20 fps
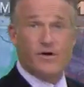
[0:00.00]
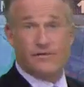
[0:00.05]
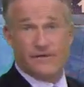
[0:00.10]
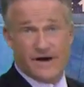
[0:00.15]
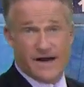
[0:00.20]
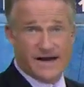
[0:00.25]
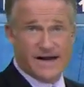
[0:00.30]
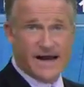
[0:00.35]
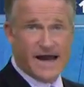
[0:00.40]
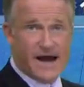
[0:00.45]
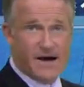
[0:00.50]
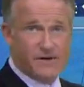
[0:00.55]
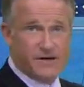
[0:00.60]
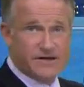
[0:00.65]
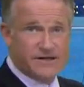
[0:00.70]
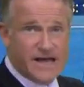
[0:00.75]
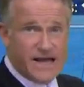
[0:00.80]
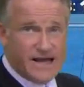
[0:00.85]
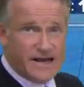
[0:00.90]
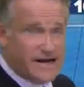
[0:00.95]
overnight
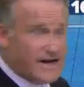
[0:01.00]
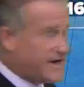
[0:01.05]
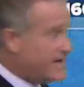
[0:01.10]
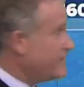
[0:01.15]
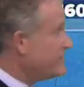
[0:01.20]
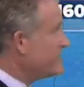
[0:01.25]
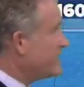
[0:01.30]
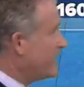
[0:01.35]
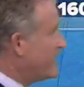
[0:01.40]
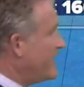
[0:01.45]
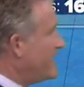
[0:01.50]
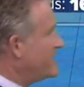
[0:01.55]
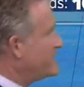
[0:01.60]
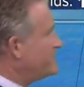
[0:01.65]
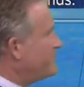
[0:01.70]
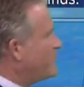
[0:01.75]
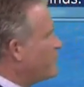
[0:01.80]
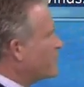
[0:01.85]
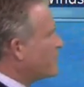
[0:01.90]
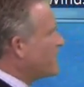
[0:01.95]
hours. Now here's the
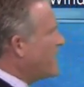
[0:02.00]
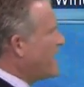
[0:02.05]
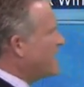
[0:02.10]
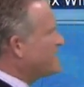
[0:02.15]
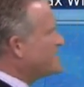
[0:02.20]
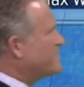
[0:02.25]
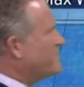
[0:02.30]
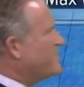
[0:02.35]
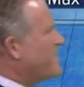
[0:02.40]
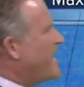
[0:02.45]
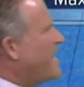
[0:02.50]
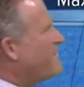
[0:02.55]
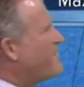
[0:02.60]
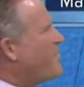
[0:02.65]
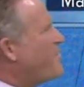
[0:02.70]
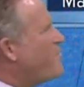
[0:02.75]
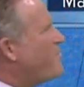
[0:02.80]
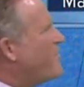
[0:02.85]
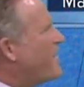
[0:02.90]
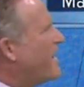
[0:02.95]
latest forecast. So we have
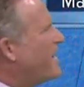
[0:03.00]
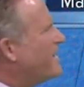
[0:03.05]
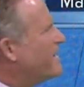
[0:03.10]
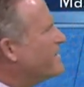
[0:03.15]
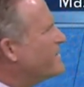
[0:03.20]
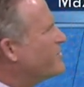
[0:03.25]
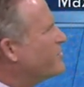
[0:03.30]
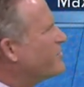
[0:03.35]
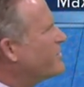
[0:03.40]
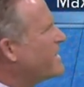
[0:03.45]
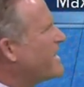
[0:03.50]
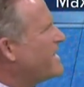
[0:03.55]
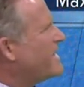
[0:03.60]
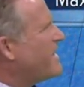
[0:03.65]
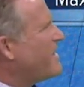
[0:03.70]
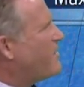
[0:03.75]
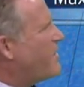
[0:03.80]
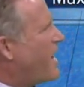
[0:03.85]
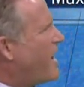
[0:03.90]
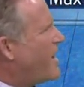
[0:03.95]
a uh, hurricane
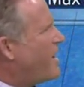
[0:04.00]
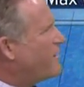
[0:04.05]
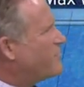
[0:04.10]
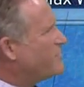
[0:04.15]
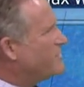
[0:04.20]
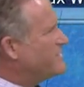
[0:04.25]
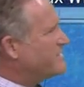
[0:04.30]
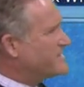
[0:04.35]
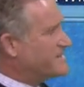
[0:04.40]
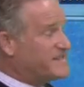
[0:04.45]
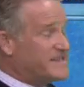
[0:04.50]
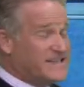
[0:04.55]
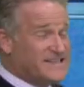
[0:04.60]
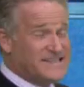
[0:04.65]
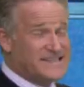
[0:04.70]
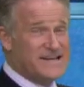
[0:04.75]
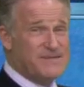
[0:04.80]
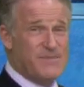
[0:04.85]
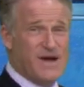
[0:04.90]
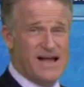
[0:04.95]
out
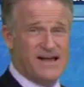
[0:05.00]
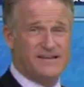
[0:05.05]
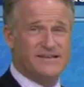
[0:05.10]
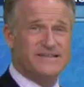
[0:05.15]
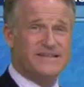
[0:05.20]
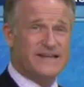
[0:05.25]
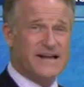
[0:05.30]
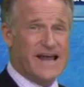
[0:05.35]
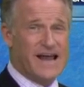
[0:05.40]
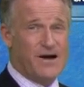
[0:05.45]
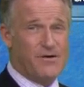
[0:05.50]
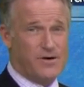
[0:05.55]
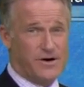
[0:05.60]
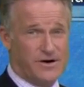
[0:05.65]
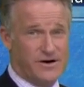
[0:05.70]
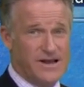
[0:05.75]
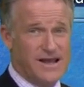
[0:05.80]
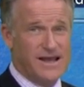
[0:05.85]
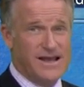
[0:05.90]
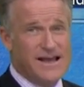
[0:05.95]
160 miles an
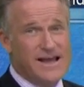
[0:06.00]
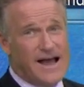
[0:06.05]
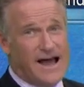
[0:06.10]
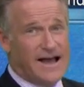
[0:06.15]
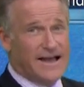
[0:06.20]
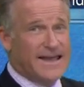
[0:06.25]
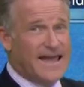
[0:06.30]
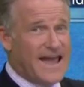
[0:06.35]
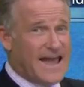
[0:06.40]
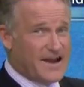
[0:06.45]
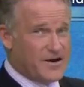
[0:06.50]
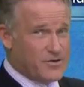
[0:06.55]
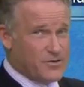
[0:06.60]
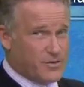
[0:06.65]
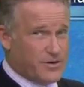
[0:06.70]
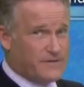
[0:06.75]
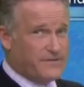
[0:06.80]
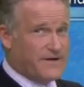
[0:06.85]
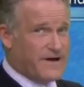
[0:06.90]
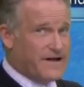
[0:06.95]
hour a
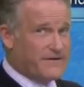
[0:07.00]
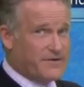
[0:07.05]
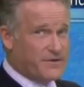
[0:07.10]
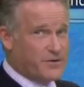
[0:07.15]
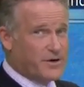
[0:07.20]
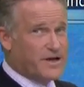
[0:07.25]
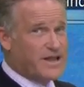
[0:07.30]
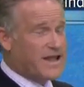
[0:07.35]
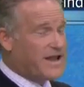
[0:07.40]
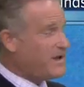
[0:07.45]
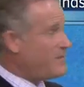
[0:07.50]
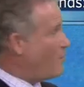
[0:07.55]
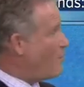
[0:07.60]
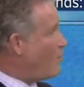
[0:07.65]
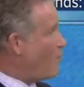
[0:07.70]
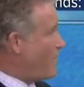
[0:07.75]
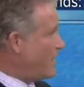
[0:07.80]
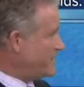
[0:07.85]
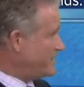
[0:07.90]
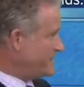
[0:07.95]
Category 5 hurricane
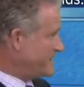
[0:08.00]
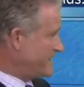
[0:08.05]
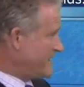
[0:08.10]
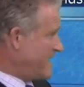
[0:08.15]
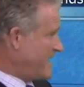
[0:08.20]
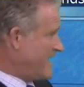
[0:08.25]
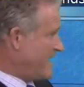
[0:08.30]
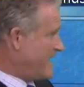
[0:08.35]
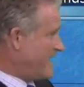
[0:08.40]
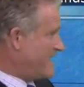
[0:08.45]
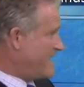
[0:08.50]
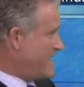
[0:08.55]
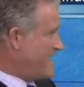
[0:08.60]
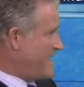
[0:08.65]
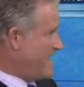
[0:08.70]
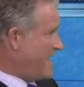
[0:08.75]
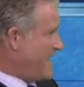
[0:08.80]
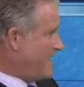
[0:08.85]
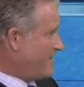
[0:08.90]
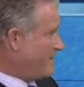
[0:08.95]
once again
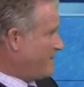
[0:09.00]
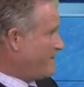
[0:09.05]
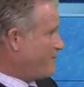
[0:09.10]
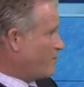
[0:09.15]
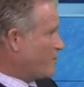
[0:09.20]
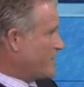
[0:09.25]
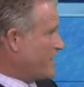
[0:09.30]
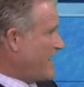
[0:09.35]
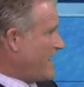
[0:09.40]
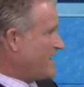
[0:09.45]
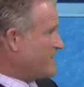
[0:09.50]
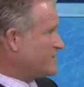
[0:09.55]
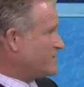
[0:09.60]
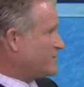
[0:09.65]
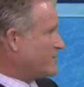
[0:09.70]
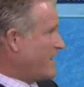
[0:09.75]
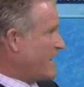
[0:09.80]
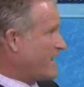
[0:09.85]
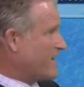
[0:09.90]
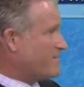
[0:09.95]
in the forecast
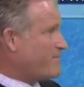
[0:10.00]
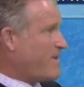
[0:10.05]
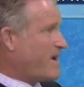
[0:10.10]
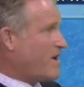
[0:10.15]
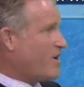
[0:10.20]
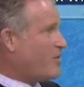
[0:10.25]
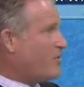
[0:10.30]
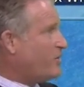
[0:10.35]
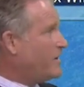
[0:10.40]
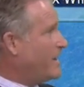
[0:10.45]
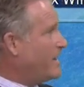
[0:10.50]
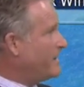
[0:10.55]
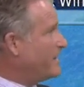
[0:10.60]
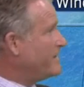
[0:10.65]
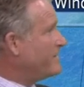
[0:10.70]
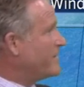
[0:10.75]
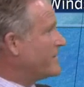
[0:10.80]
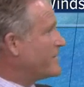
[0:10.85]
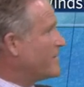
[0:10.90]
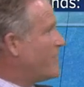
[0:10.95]
track,
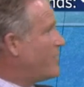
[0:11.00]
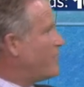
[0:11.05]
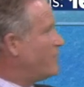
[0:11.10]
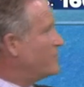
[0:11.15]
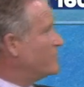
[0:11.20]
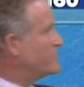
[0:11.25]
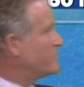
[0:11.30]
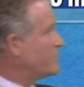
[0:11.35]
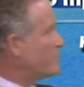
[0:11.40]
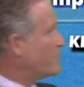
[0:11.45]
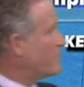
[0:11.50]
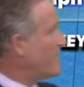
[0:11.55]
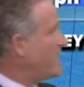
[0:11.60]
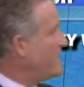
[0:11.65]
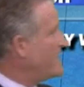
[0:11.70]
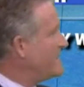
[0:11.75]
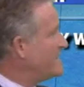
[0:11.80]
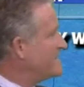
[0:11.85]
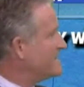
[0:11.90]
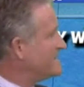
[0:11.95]
paralleling the coast
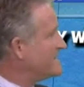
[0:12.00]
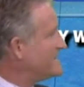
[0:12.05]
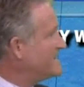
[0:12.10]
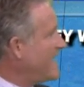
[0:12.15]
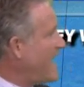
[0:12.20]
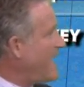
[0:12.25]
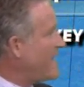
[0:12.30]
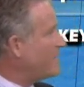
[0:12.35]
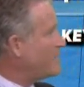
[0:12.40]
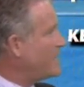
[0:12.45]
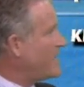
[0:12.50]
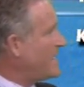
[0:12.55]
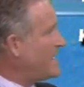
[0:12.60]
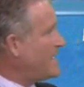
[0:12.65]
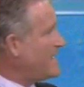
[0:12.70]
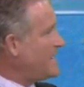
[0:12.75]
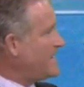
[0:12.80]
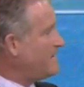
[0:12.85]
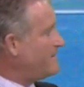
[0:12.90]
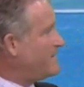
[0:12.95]
right into
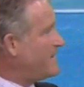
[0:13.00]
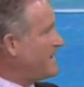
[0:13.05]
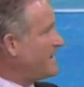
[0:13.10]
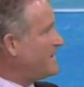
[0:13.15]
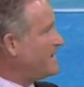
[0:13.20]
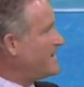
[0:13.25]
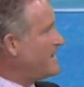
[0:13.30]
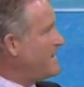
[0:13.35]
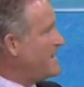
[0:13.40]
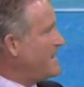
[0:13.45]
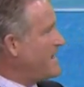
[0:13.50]
Saturday evening.